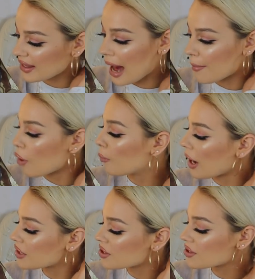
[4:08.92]
with camo, but
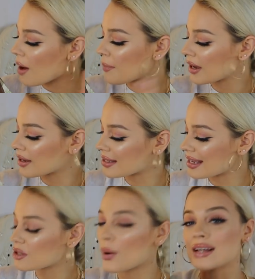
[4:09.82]
I just thought because
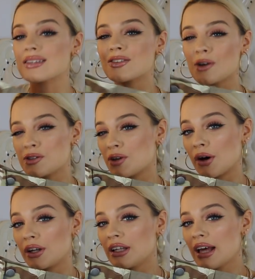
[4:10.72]
it's quite
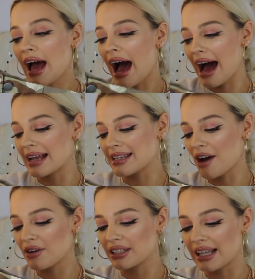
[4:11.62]
subtle and
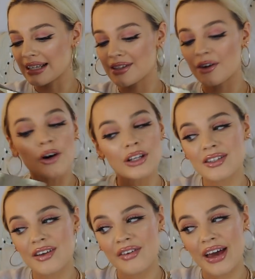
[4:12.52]
I really liked the
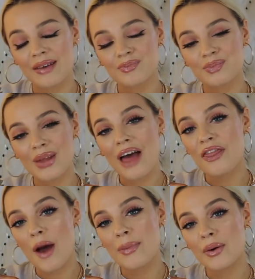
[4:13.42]
colours of it, I
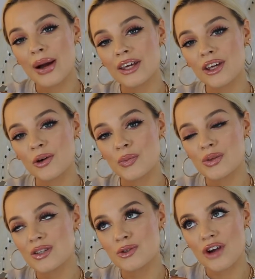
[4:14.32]
thought it'd be quite cute
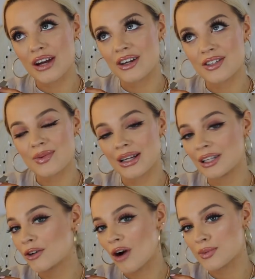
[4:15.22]
with some trainers and a
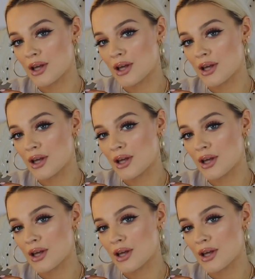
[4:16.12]
little crop